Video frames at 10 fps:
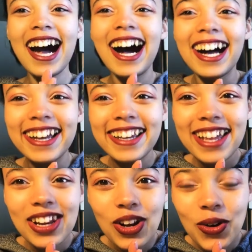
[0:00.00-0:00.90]
Hi,
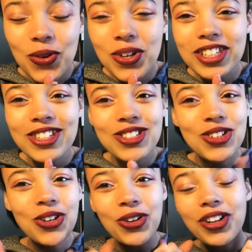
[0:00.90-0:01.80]
hello, it is
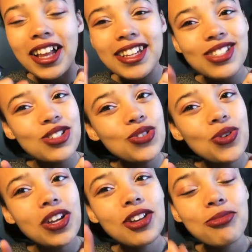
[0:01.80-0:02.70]
your girl Esther
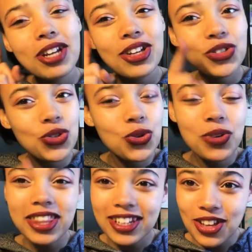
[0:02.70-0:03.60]
Joy coming at you
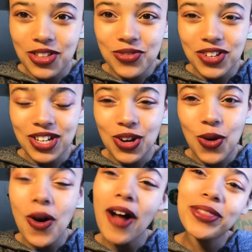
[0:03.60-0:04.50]
with another
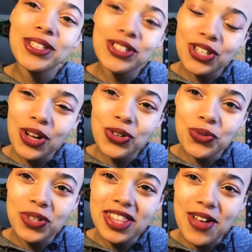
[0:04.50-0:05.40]
video. On this channel,
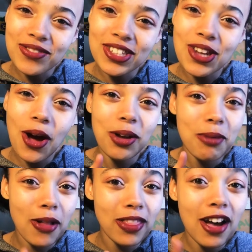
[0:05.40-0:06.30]
we love to talk
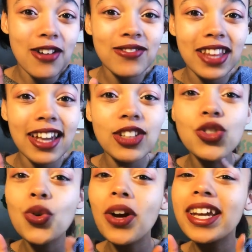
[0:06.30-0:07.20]
about love, light,
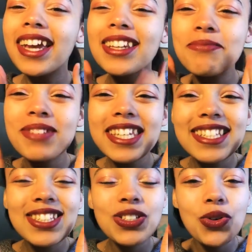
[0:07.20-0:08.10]
joy, and
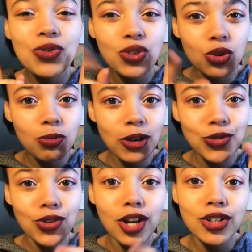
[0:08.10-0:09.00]
peace. So if you, my
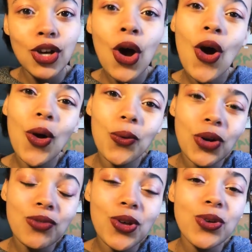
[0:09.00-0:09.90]
friend, are
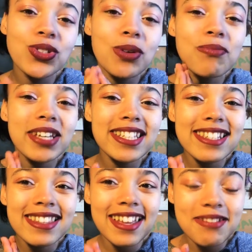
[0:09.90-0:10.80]
one of those
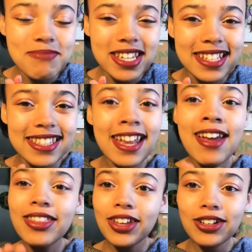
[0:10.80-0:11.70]
amazing light beings
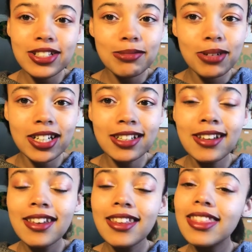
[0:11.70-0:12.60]
that are spreading
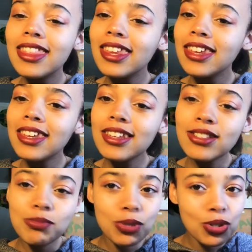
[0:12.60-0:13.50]

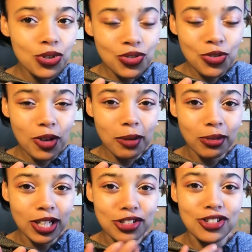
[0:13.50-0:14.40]
these beautiful
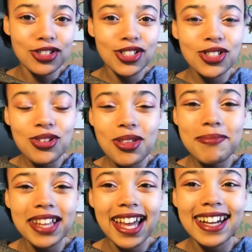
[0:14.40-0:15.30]
vibrations to the
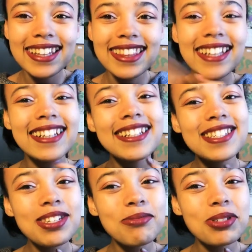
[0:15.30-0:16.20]
planet, then
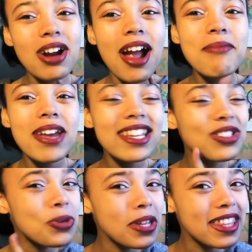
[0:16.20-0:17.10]
hit subscribe and
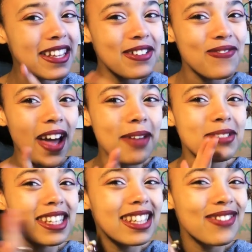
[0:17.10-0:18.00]
join the good
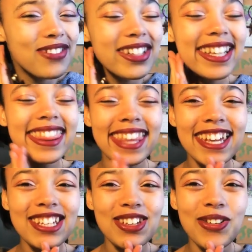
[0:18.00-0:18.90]
vibes delivery.
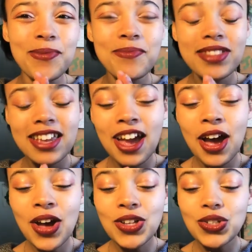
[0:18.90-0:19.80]
Thank you.
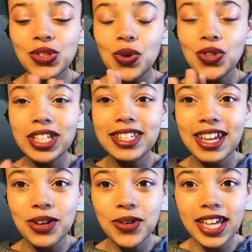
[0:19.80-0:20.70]
So
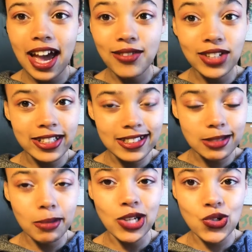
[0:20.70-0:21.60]
today we have a
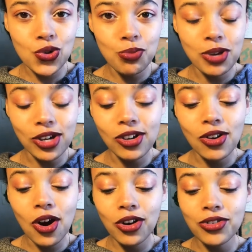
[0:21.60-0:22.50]
special pick a
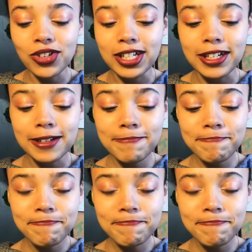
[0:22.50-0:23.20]
card reading,